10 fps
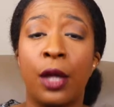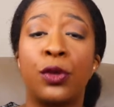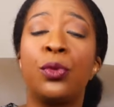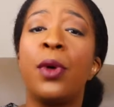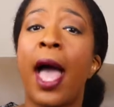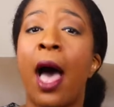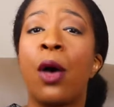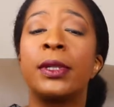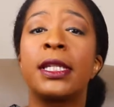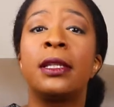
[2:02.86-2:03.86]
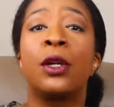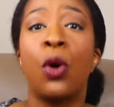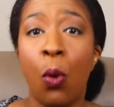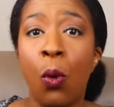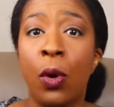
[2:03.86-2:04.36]
uh, throughout the
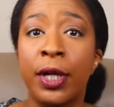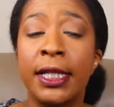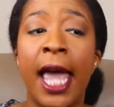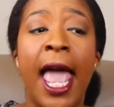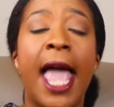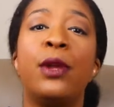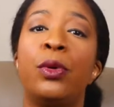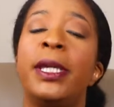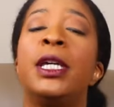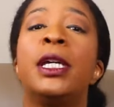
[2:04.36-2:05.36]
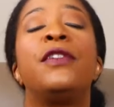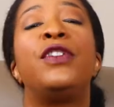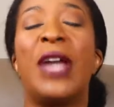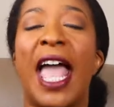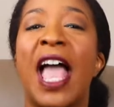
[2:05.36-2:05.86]
course and it would be good
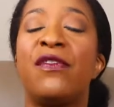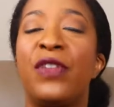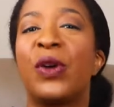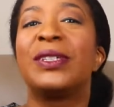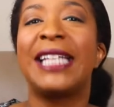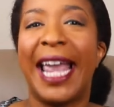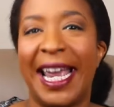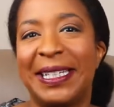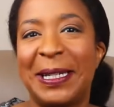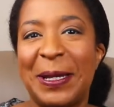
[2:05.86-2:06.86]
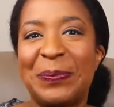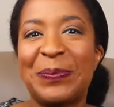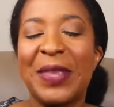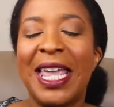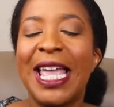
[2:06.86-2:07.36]
if you have those handy.
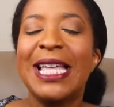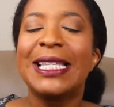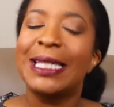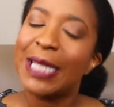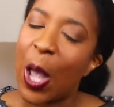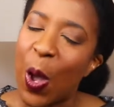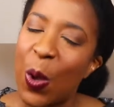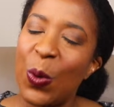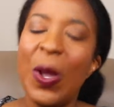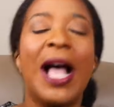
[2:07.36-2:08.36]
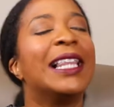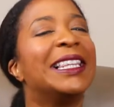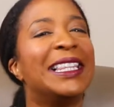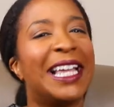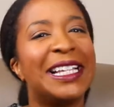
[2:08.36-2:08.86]
So
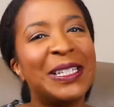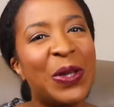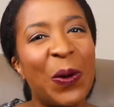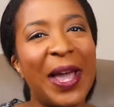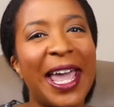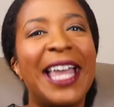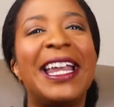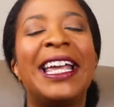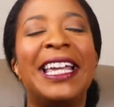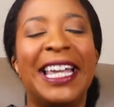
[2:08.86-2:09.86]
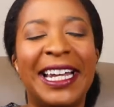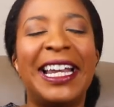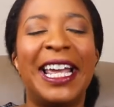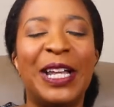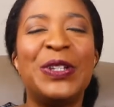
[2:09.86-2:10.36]
let's go ahead and
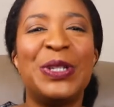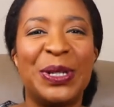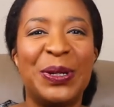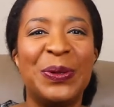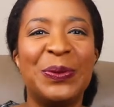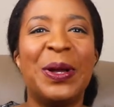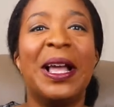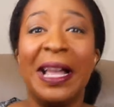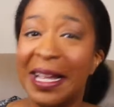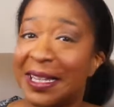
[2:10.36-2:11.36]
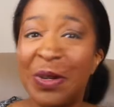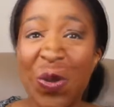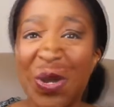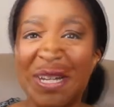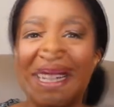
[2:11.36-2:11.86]
get into the
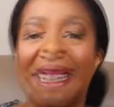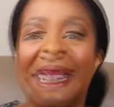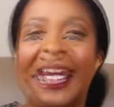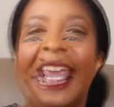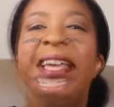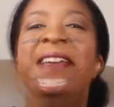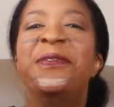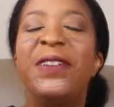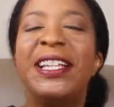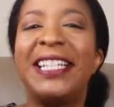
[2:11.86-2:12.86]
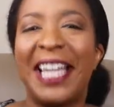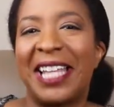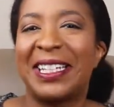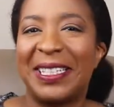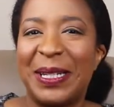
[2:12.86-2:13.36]
course.
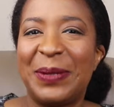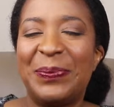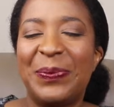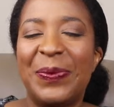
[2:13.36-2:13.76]
Physiology.